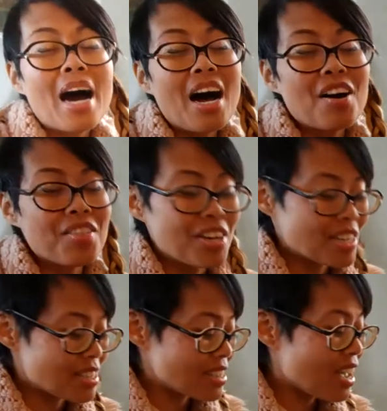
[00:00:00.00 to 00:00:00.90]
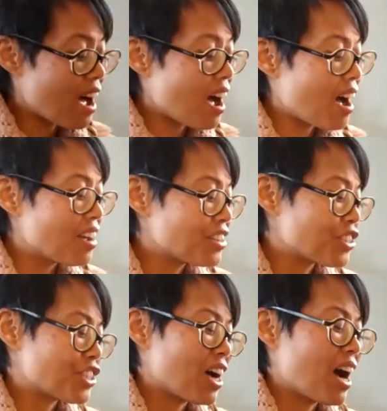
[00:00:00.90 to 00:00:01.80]
how the
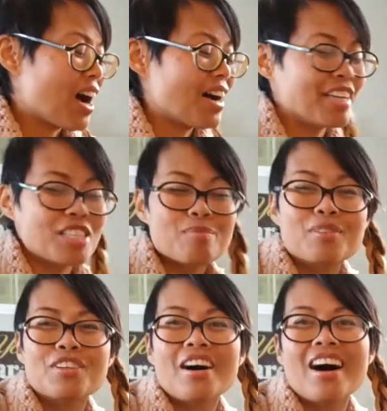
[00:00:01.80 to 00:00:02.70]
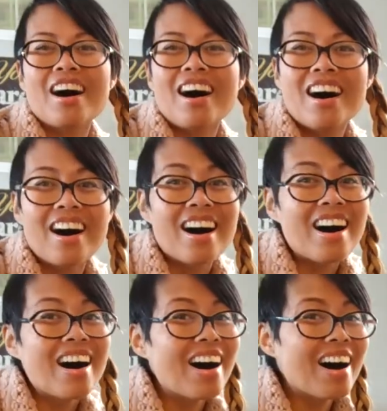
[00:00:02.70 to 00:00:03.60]
sun shines
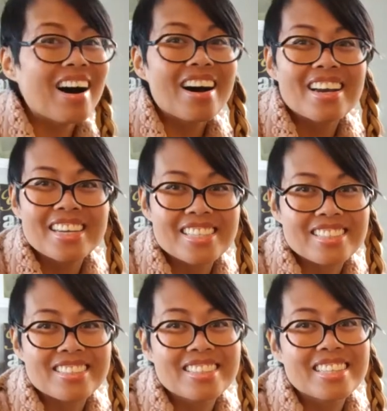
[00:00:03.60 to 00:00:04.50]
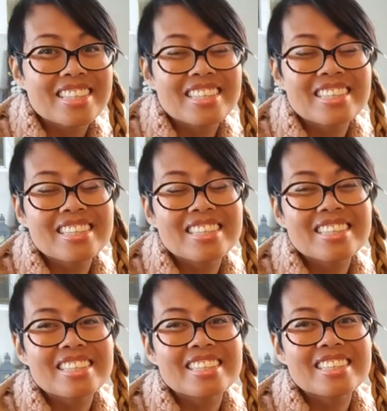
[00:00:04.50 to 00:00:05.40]

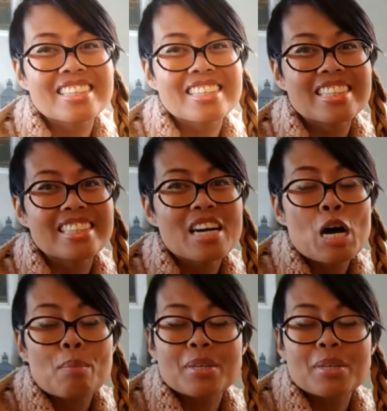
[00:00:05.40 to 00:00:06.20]
brightly.